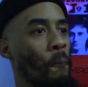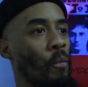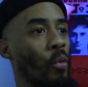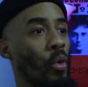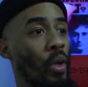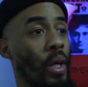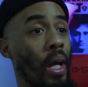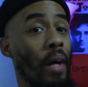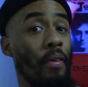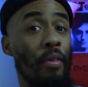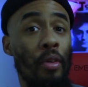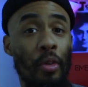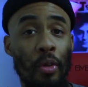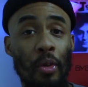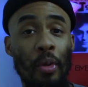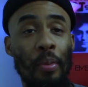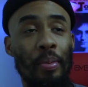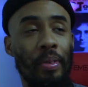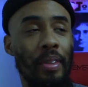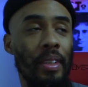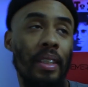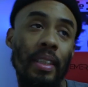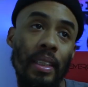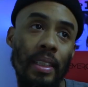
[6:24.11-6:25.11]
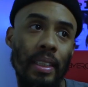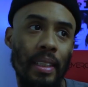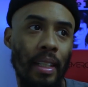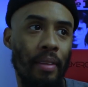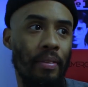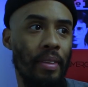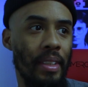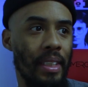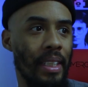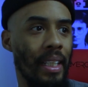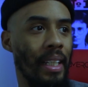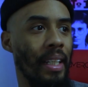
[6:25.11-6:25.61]
When you have a group of
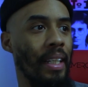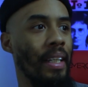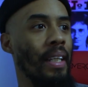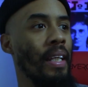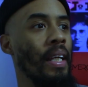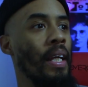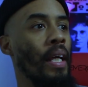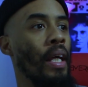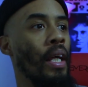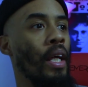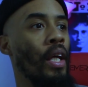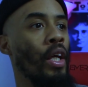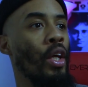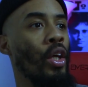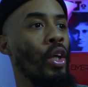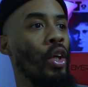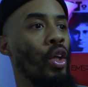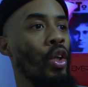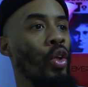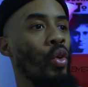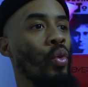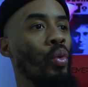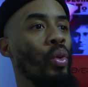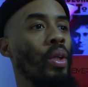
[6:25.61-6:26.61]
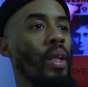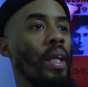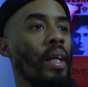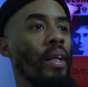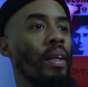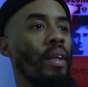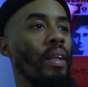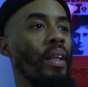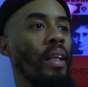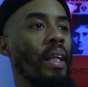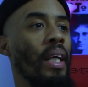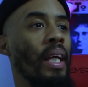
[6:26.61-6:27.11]
17, you
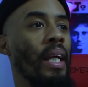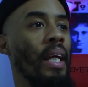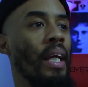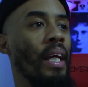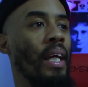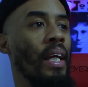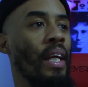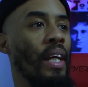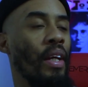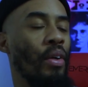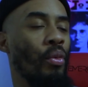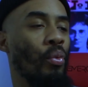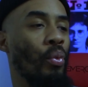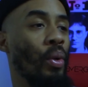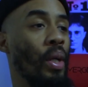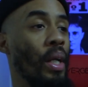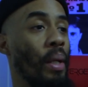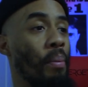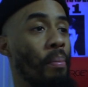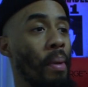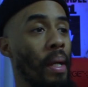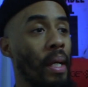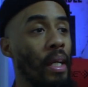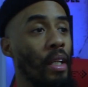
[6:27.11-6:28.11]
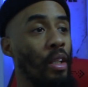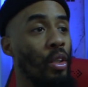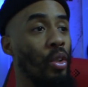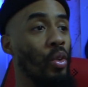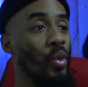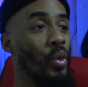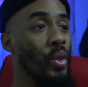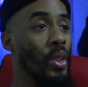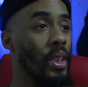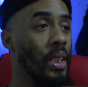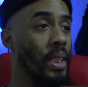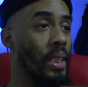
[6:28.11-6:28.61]
literally can really make
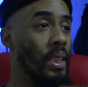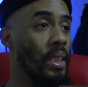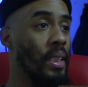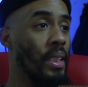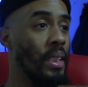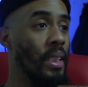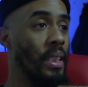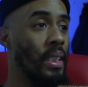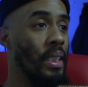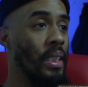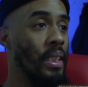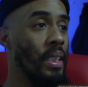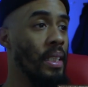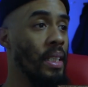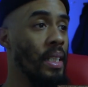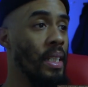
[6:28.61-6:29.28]
illusions